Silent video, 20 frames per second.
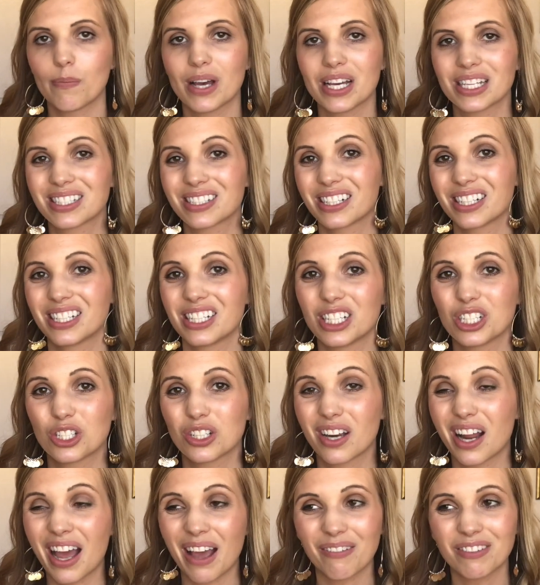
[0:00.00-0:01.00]
the best
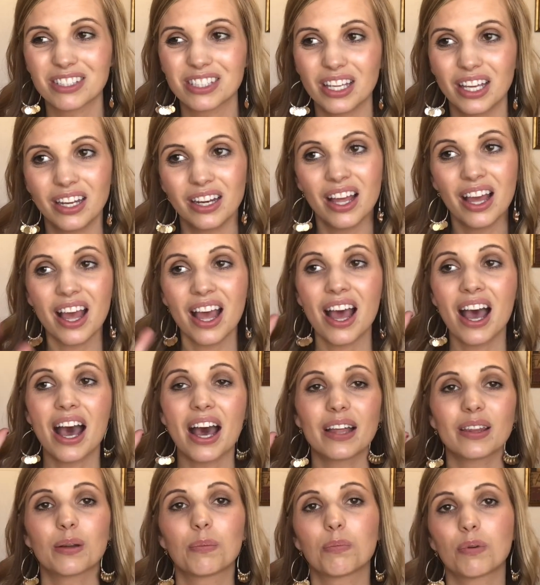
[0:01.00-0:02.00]
condition I've seen
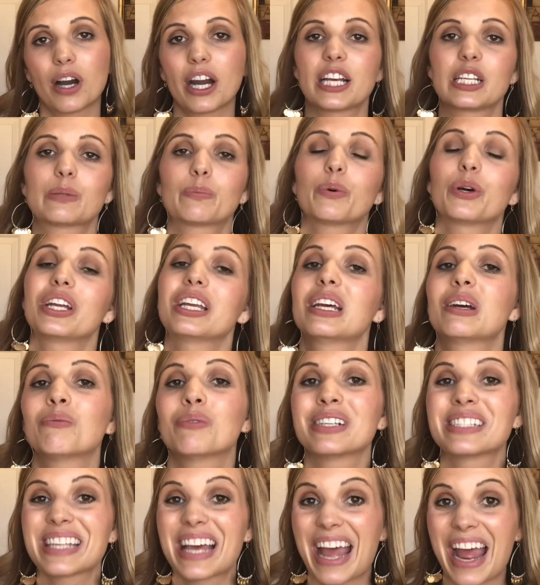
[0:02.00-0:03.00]
at the price point it
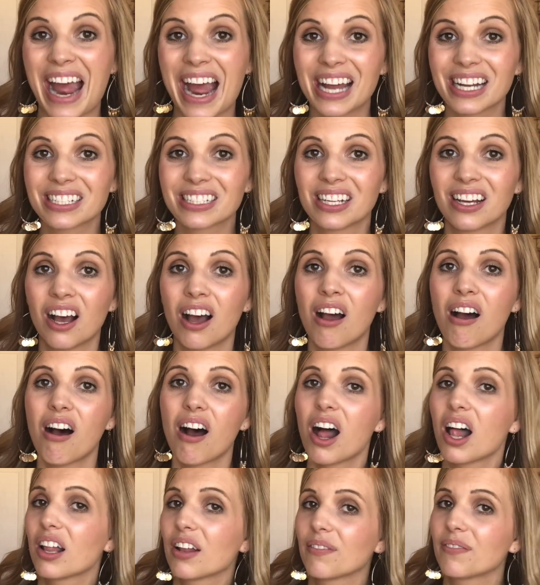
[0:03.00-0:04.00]
was at.
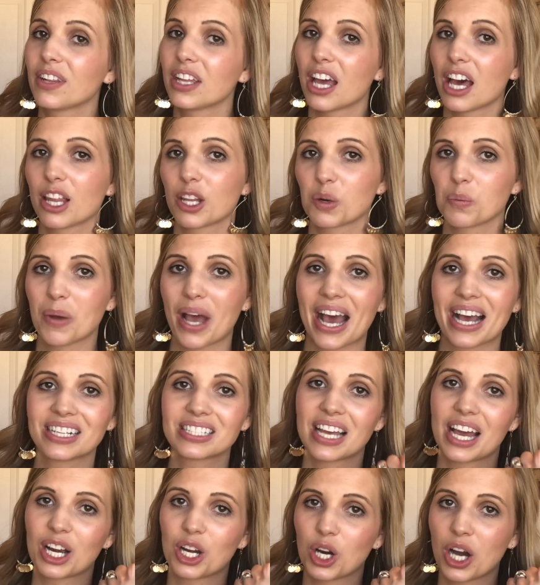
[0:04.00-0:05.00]
All of the other bags
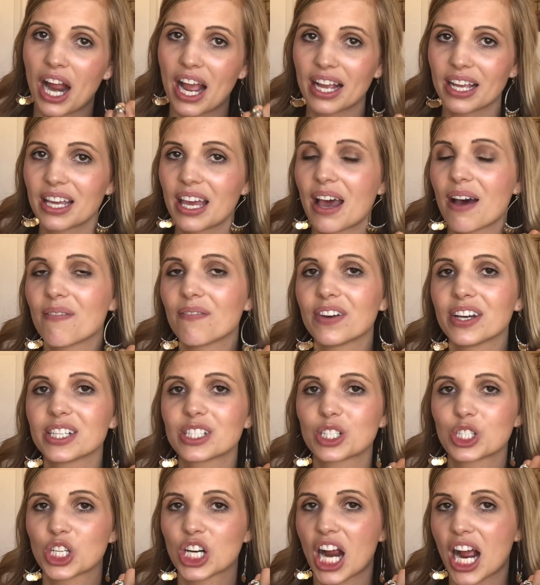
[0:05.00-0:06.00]
had cracked
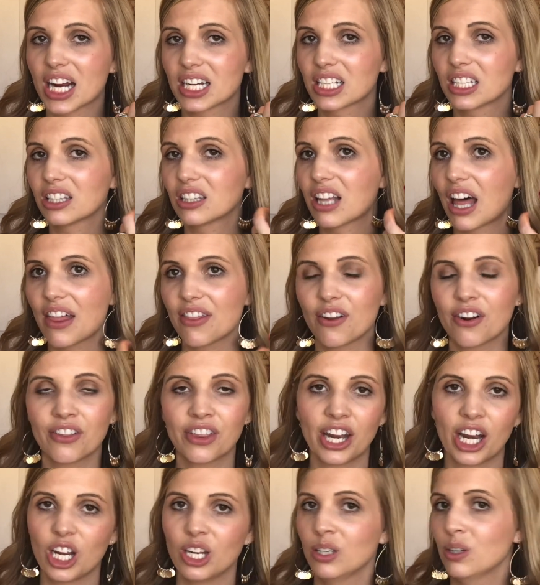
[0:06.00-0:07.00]
canvas, cracked leather
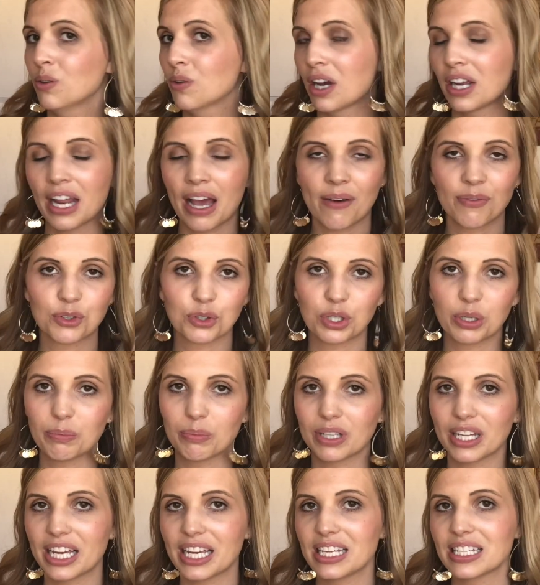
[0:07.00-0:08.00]
that I knew I'd have to
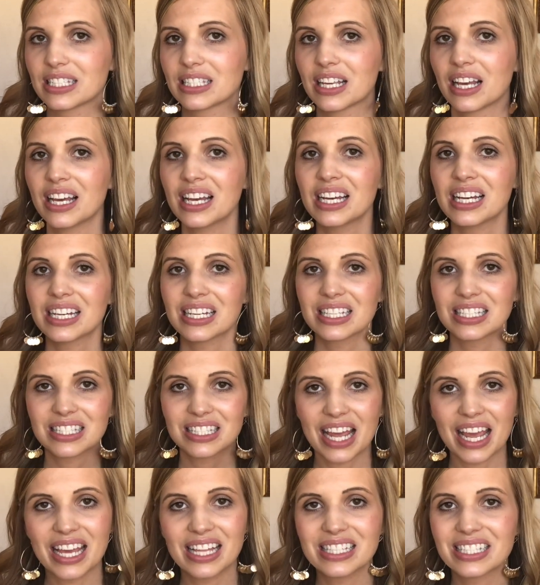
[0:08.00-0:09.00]
replace,
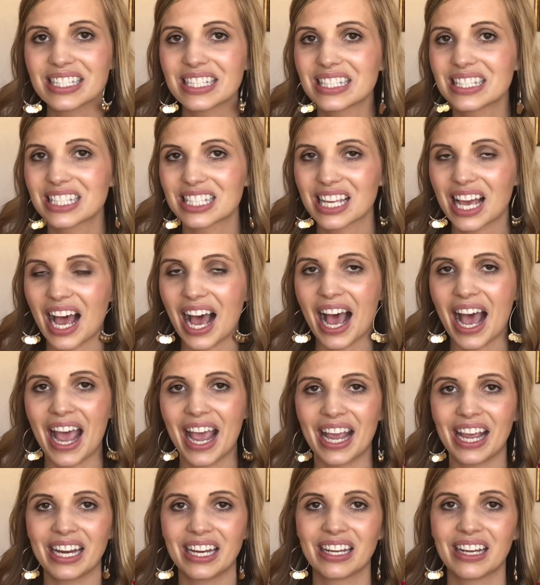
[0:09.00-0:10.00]
stains
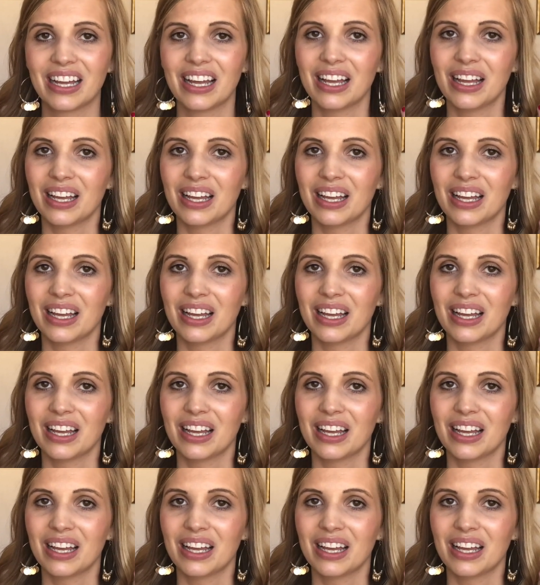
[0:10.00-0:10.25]
inside,